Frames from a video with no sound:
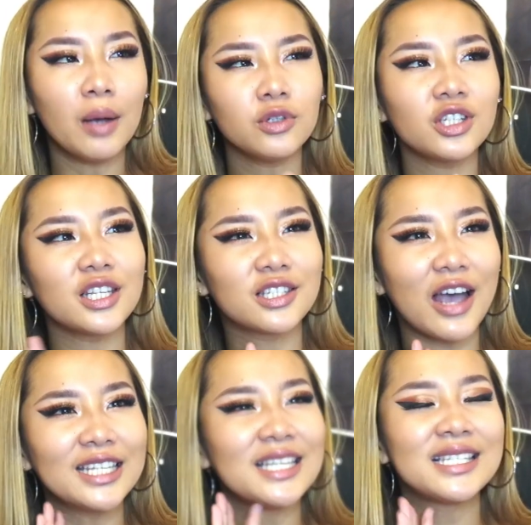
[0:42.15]
But I'm just
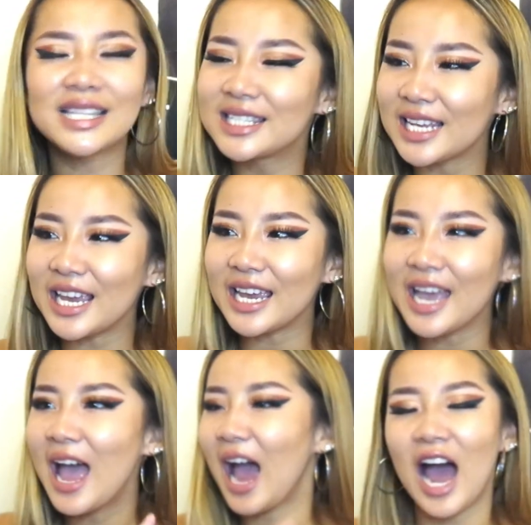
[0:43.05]
excited to
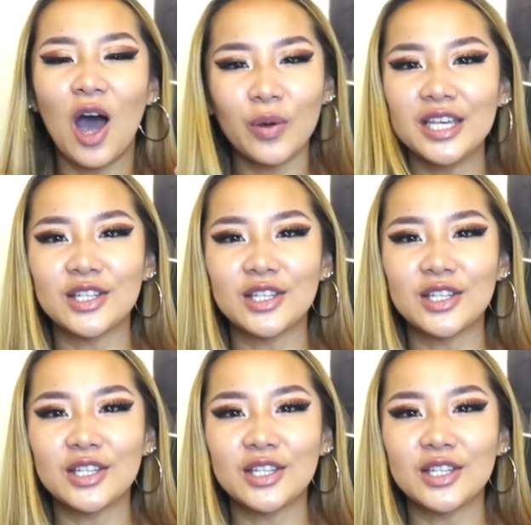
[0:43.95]
see how